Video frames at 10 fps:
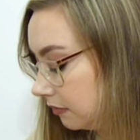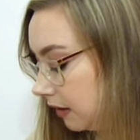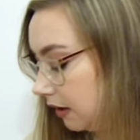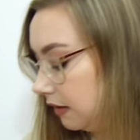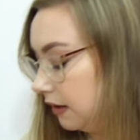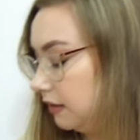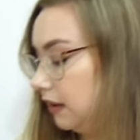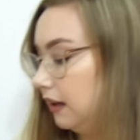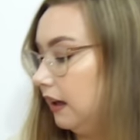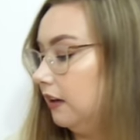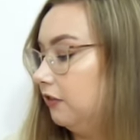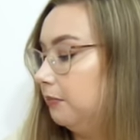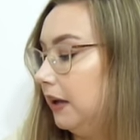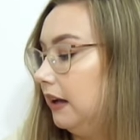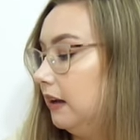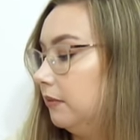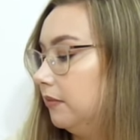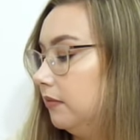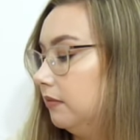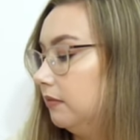then the F
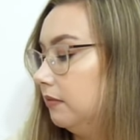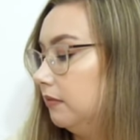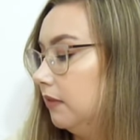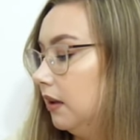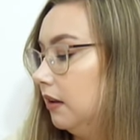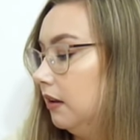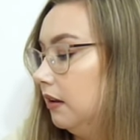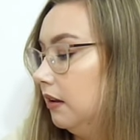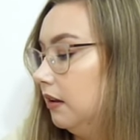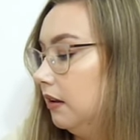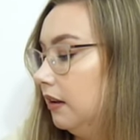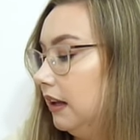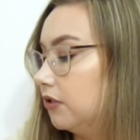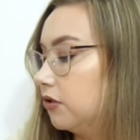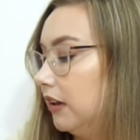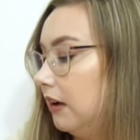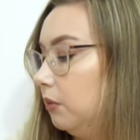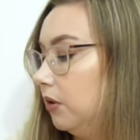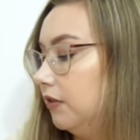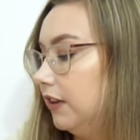Balm Electrolyte
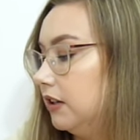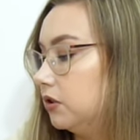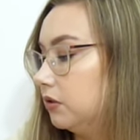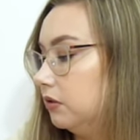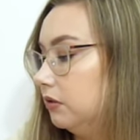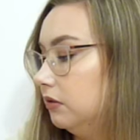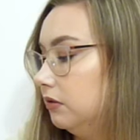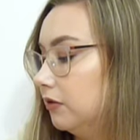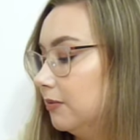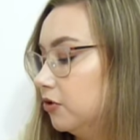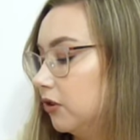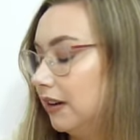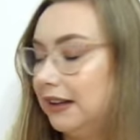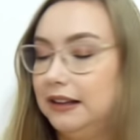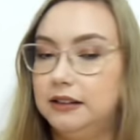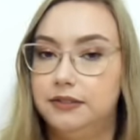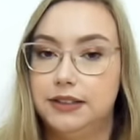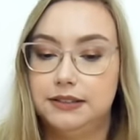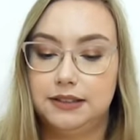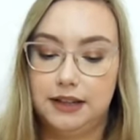Water Facial from Drunk
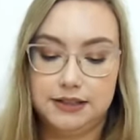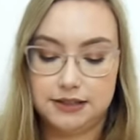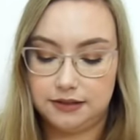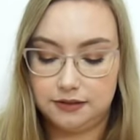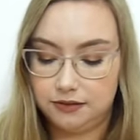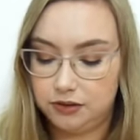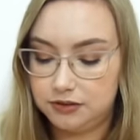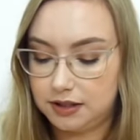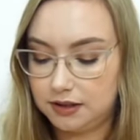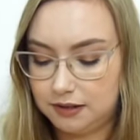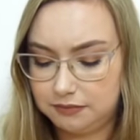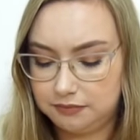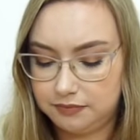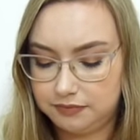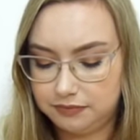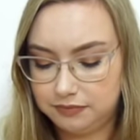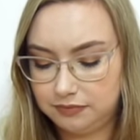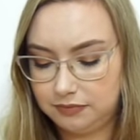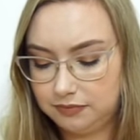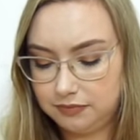Elephant I didn't use either.
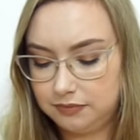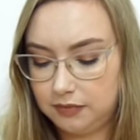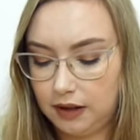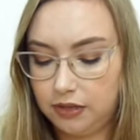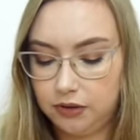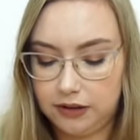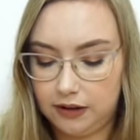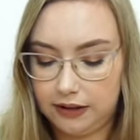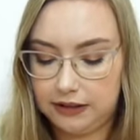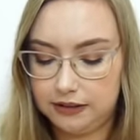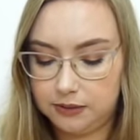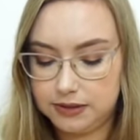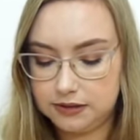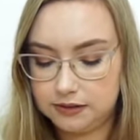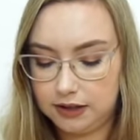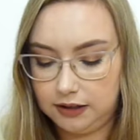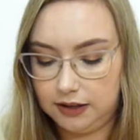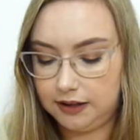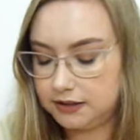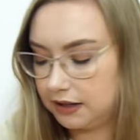I think that was in
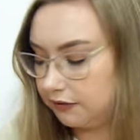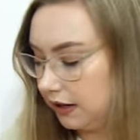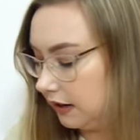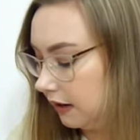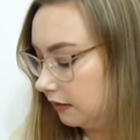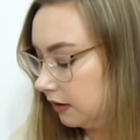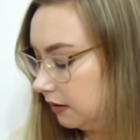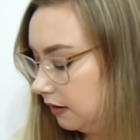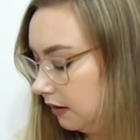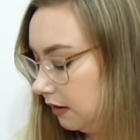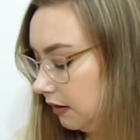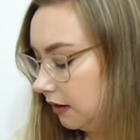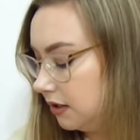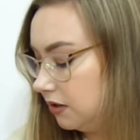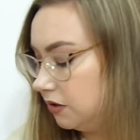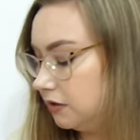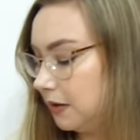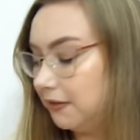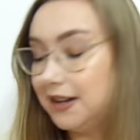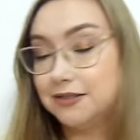case I ran out. Did use
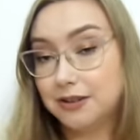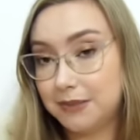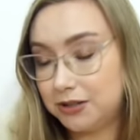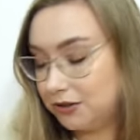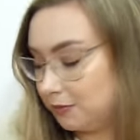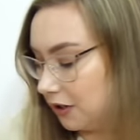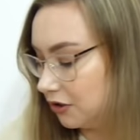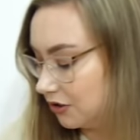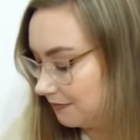my razor and my toothbrush.